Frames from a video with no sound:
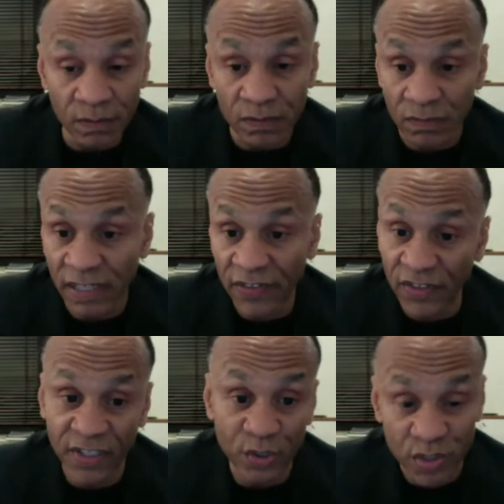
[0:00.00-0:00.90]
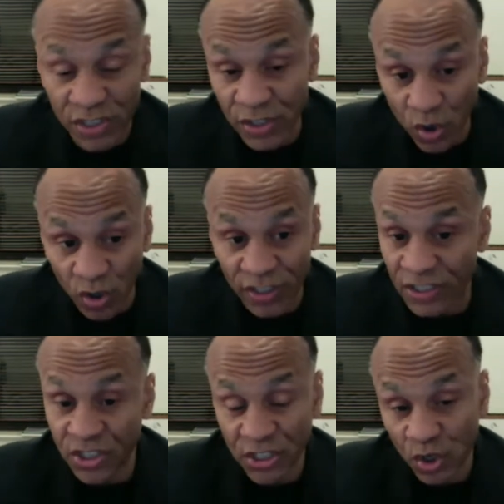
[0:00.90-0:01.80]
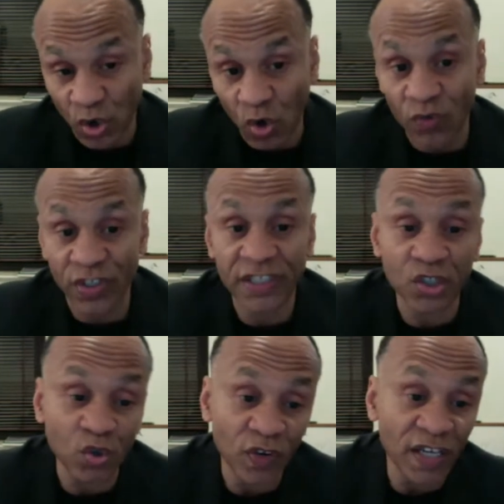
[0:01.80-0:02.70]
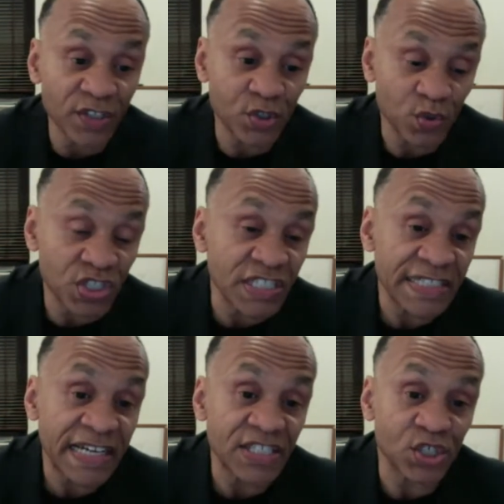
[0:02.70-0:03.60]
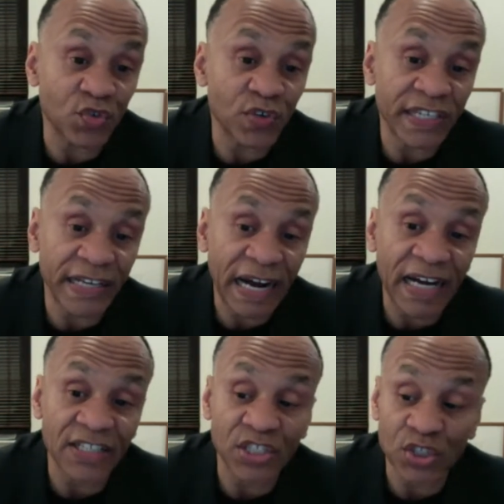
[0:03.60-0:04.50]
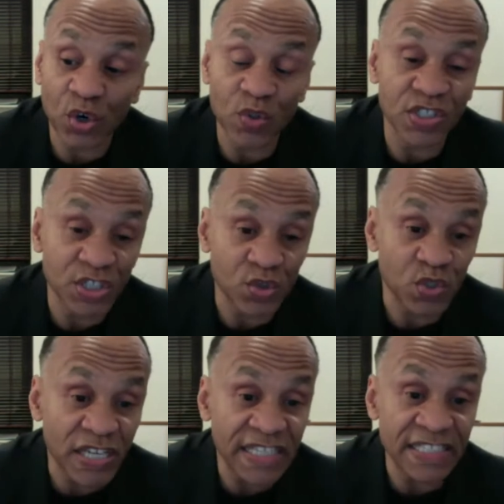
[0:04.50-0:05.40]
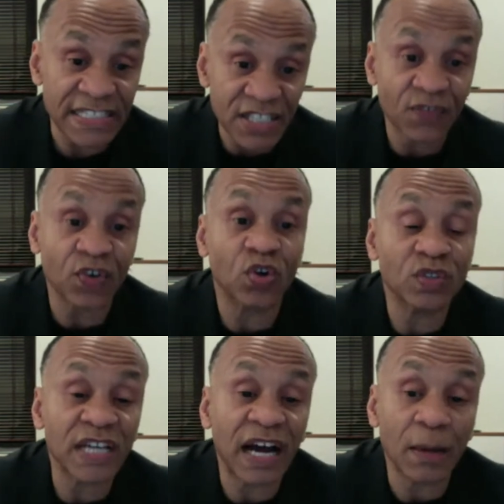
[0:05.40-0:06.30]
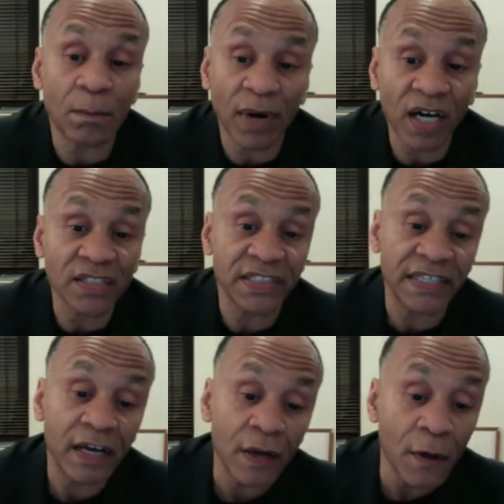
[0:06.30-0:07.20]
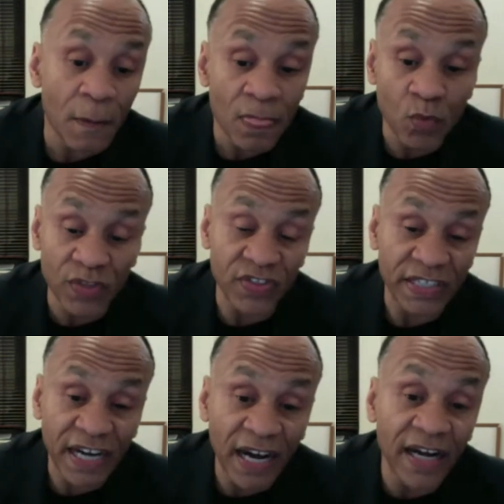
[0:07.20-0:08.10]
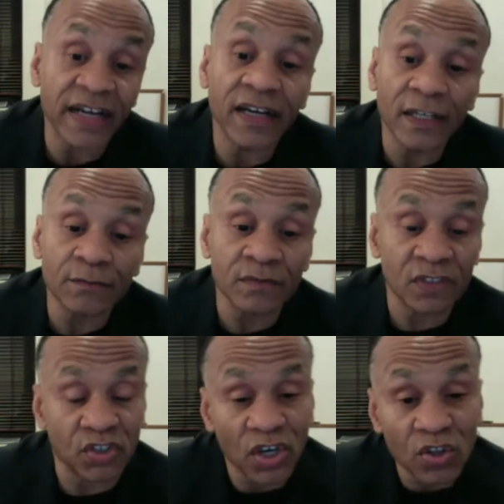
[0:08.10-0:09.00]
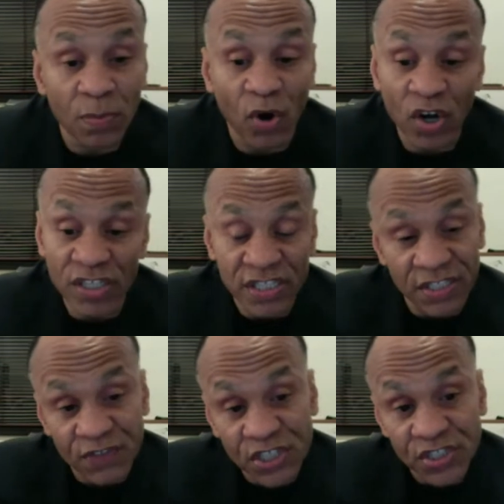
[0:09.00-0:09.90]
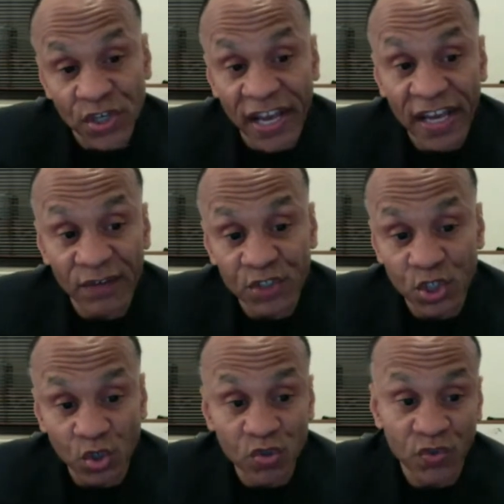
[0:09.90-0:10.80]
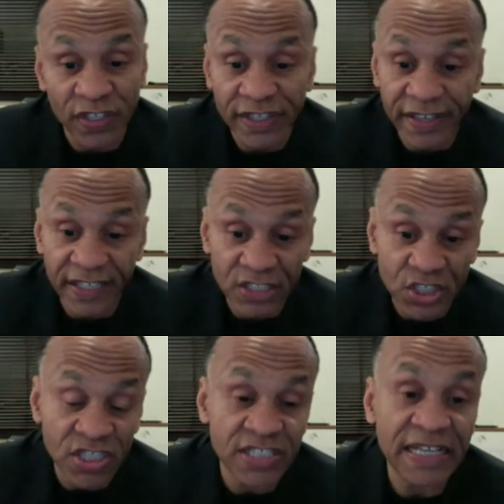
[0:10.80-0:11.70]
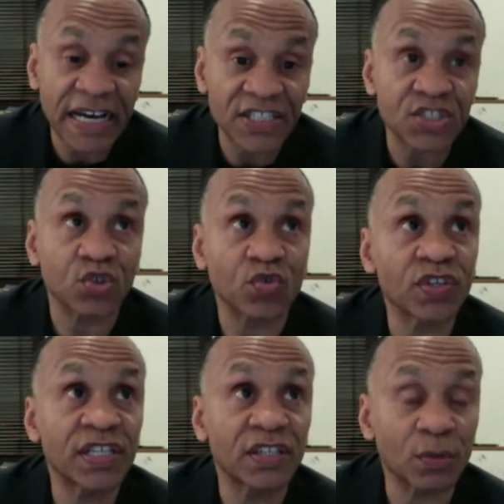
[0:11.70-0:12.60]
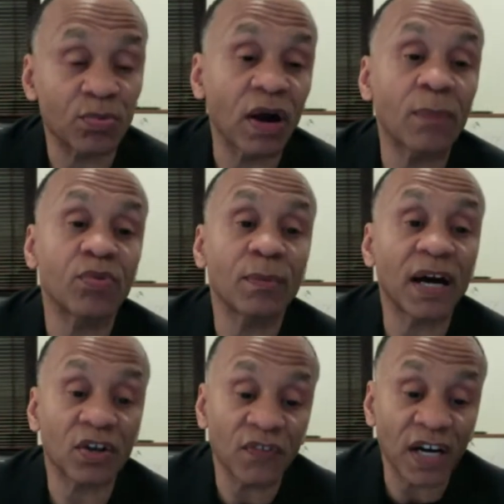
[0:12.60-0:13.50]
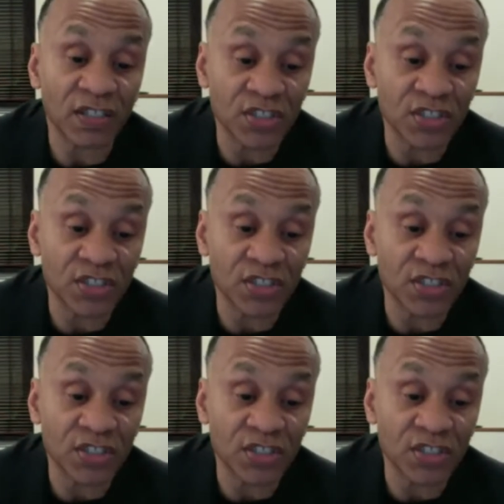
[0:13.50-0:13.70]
And then but it's just overkill, right? So she's not secreting oxytocin, so she has a difficult time bonding with the guy. The other part is if she's going to have children and she's not secreting the proper amount of